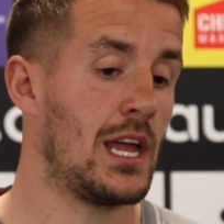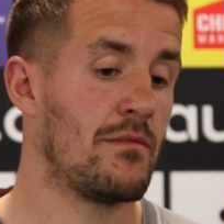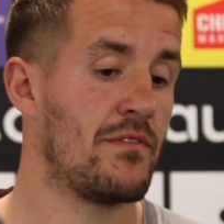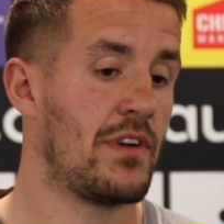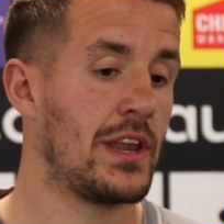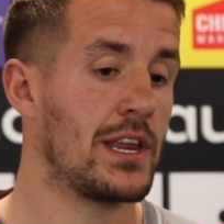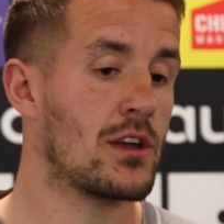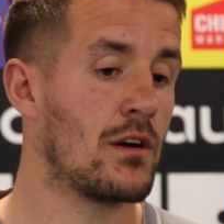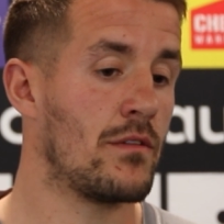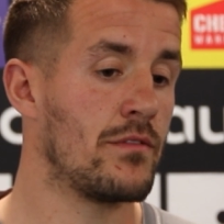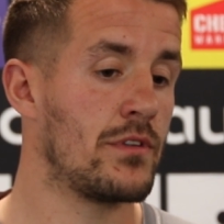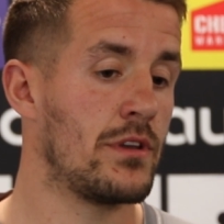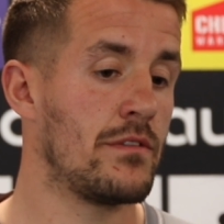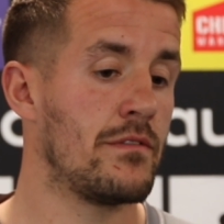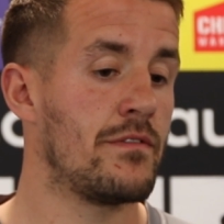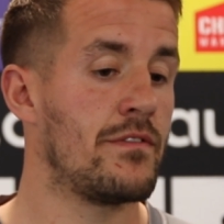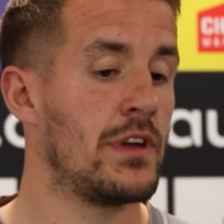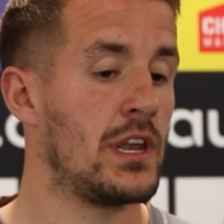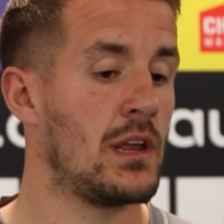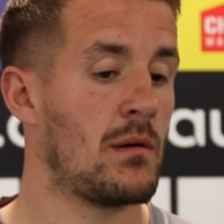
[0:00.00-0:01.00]
I'm very confident
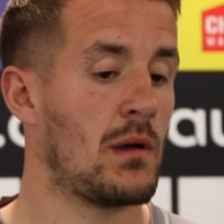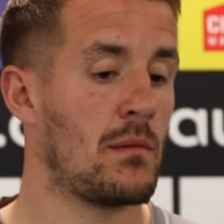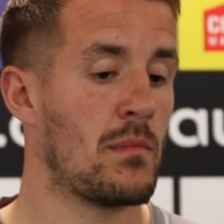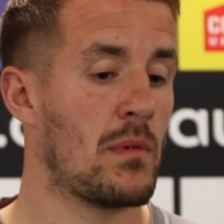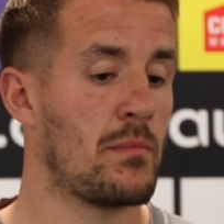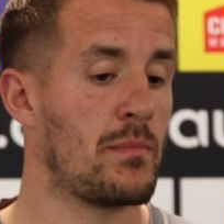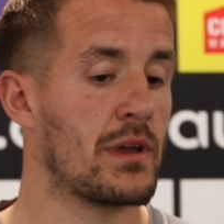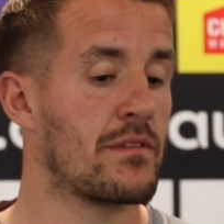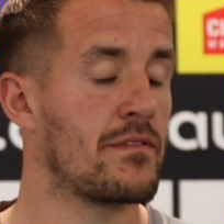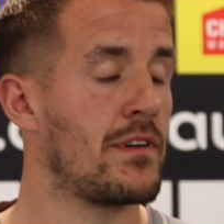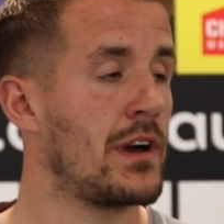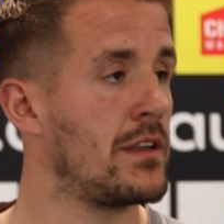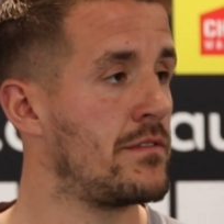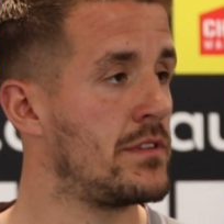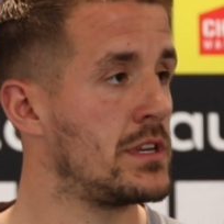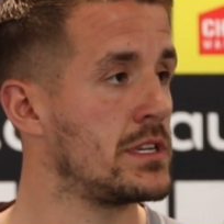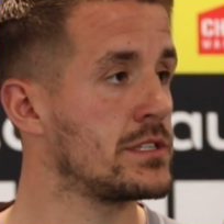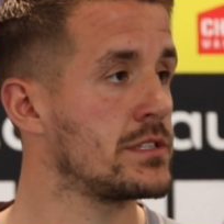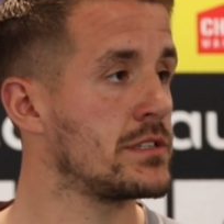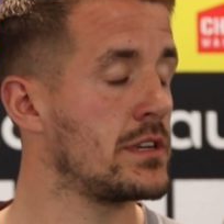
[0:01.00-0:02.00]
in Finn. I'm a big fan
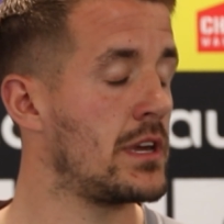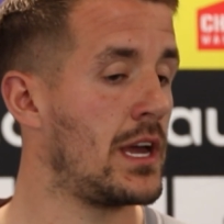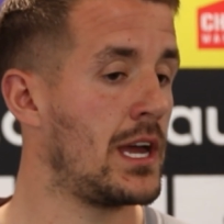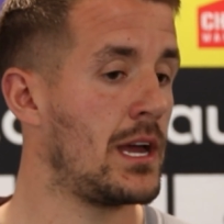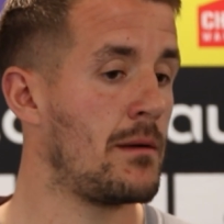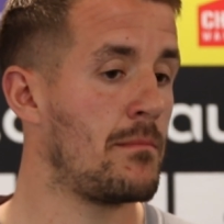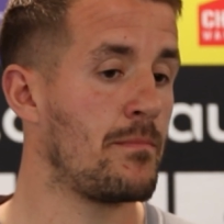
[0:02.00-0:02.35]
of his.